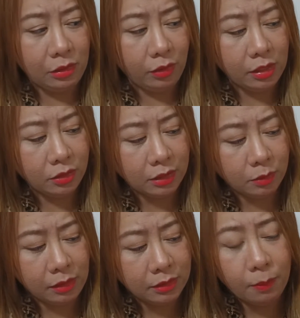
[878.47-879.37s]
You can
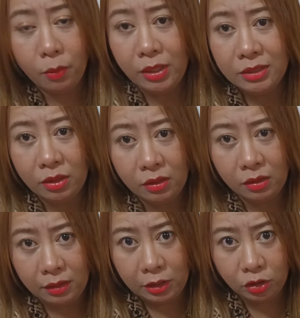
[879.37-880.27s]
just, it's a voice
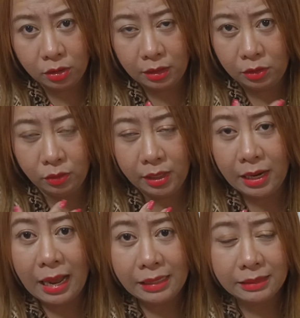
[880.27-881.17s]
recognition that you
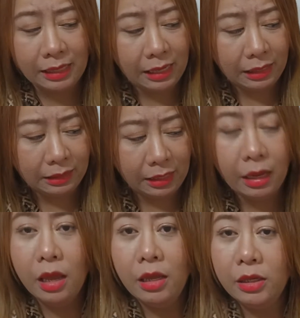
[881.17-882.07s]
can ask
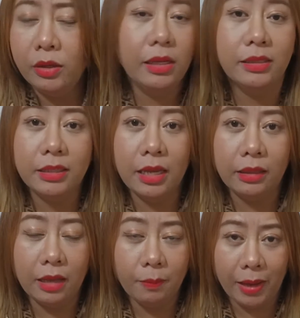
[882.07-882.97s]
anything, you can
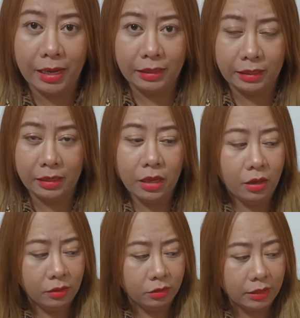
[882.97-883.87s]
set up anything
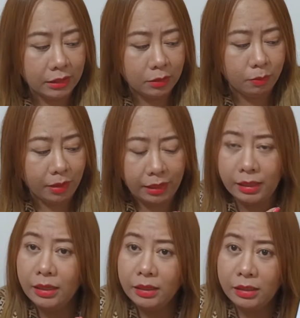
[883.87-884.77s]
just
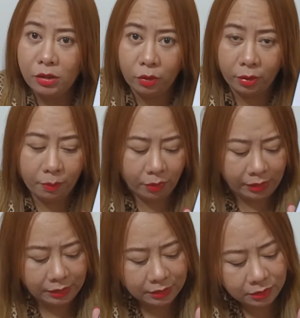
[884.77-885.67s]
by your voice.